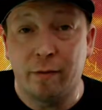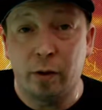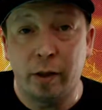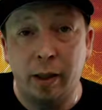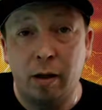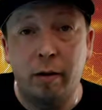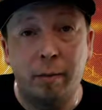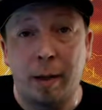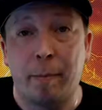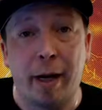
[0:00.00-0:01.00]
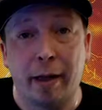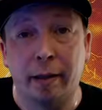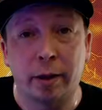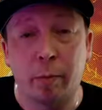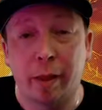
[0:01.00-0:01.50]
Fully loaded, my
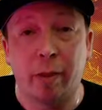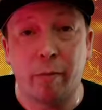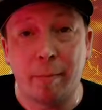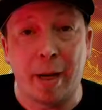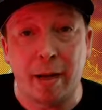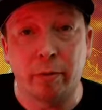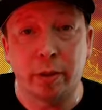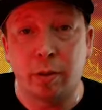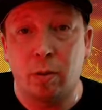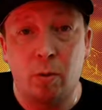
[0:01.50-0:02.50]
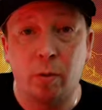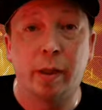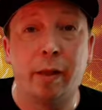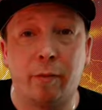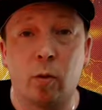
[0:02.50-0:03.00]
pack is 23 pounds
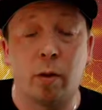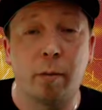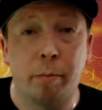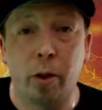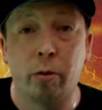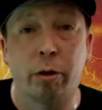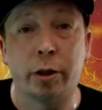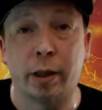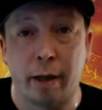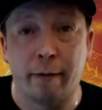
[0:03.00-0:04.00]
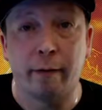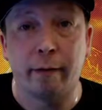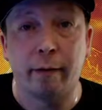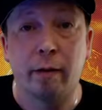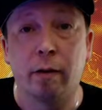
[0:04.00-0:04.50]
only for computer stuff.
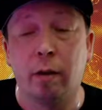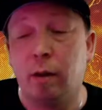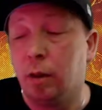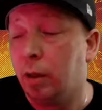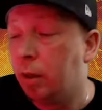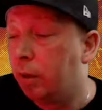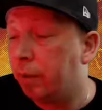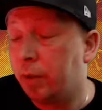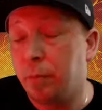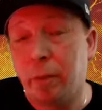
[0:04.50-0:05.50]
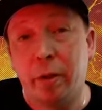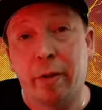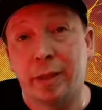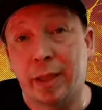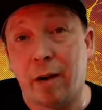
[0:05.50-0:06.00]
The
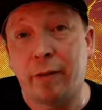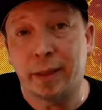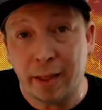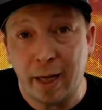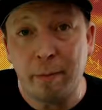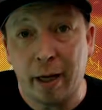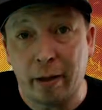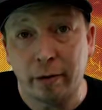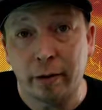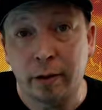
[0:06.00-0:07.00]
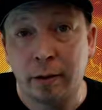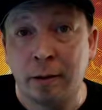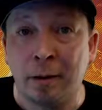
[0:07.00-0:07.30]
computer itself is 10 pounds.